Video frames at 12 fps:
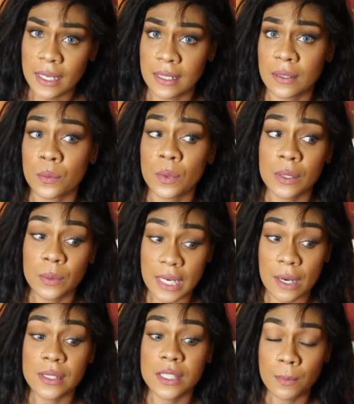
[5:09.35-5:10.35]
And when
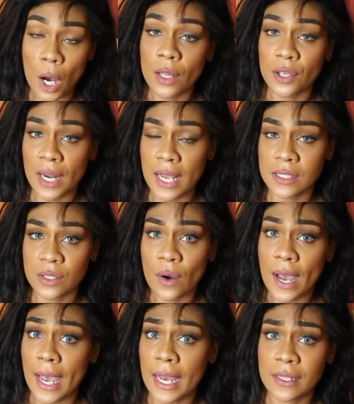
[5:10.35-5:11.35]
I was smaller in high school,
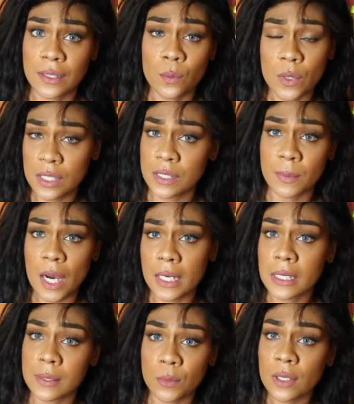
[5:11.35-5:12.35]
I had the worst
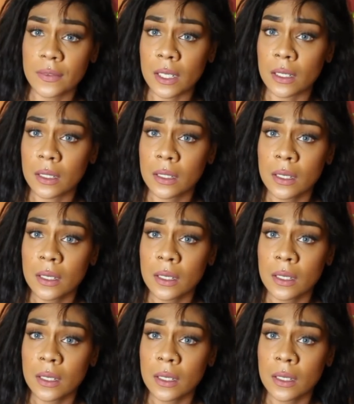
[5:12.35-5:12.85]
body dysmorphia.